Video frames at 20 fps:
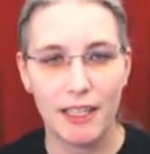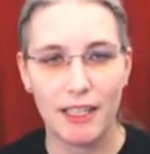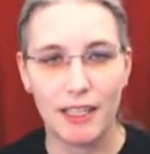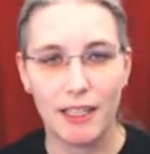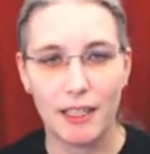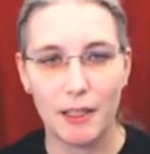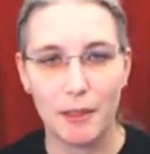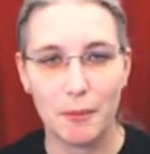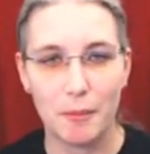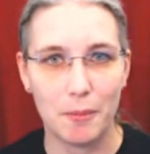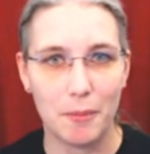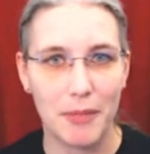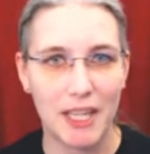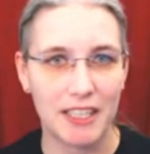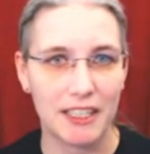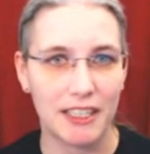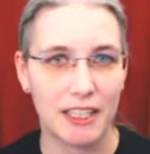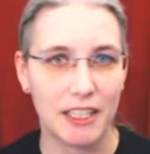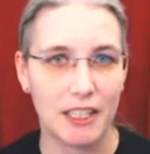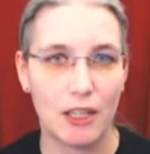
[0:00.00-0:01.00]
uh,
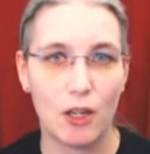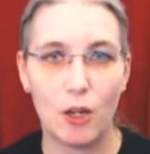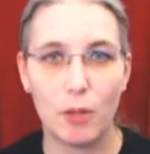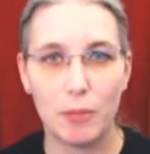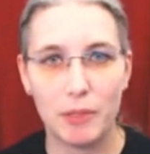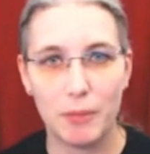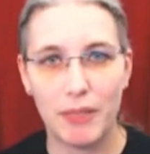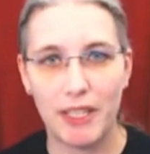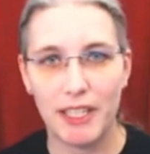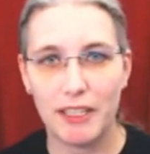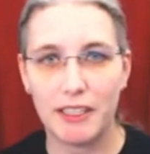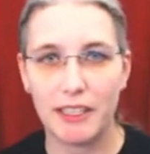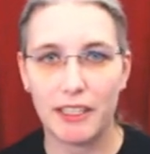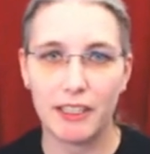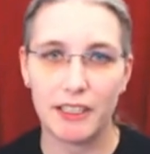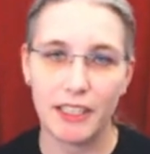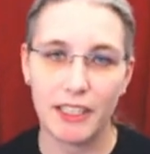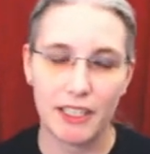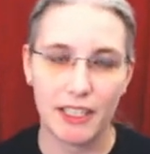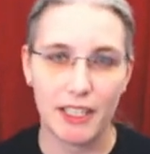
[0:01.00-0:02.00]
maker, hobby
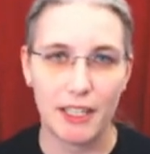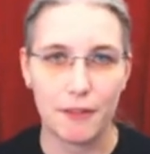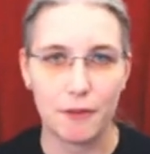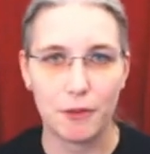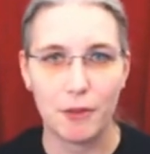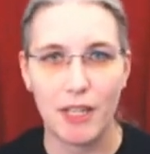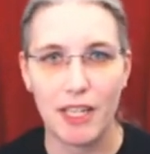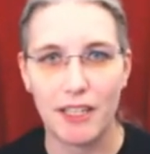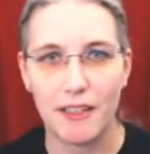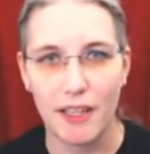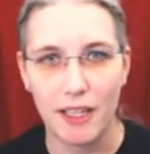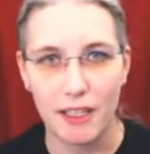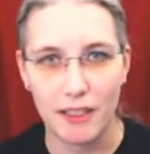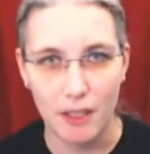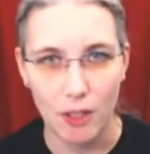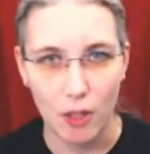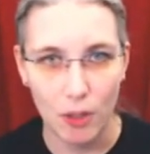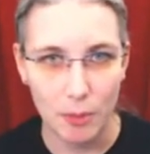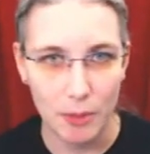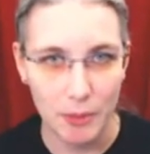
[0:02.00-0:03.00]
baker, and I have to add
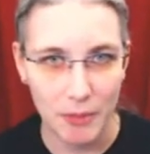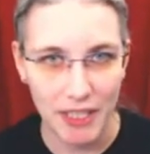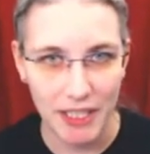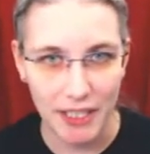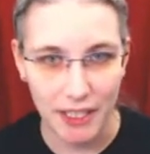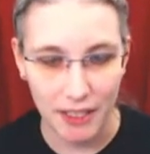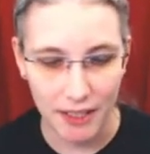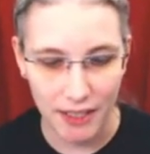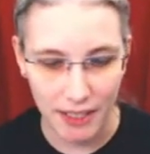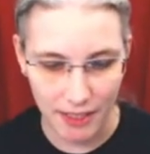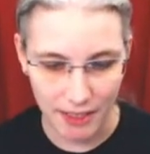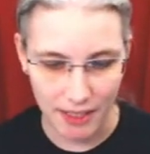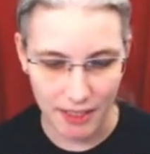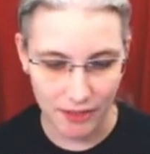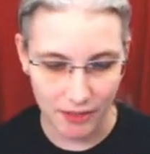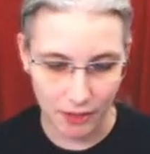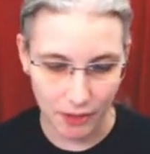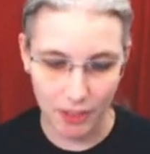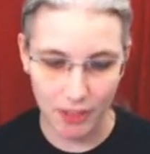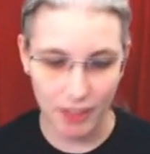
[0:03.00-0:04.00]
that the hobby baker thing
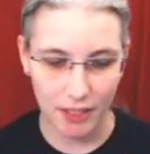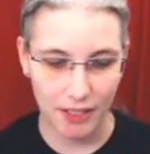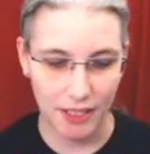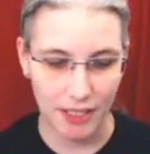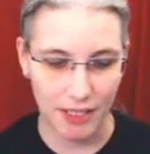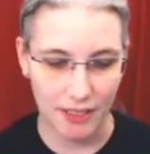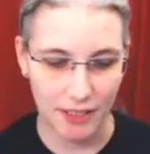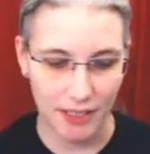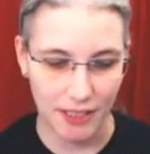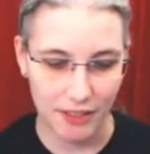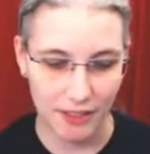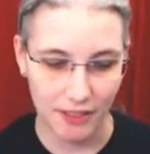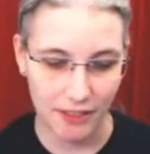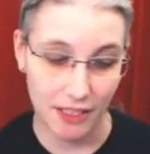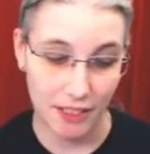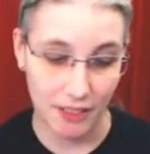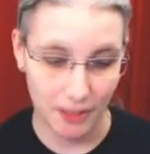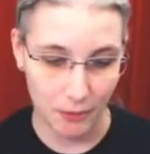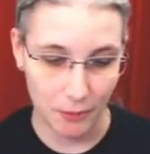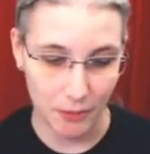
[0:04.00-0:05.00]
is not a thing that
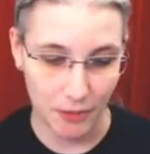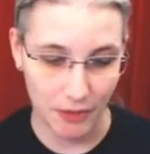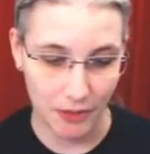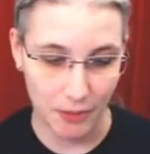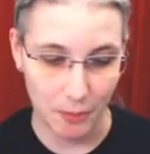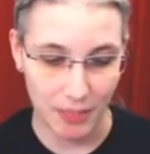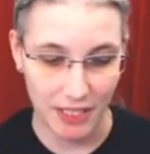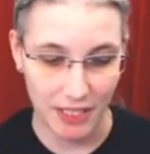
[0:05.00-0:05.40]
started with the